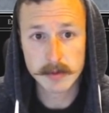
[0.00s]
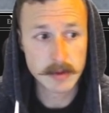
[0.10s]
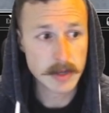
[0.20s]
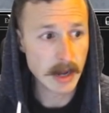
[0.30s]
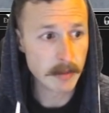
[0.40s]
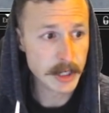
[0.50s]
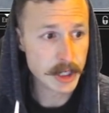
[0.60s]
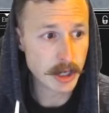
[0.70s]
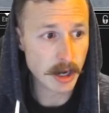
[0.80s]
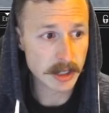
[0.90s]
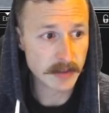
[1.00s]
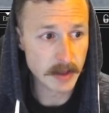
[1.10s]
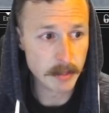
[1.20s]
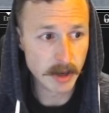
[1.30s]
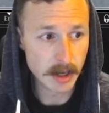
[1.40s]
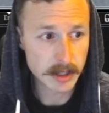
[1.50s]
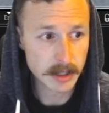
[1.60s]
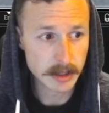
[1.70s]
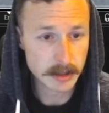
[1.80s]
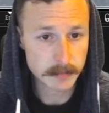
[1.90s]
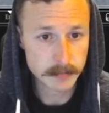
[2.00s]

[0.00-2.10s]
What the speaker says: Yeah, I'd be shocked if they blocked here.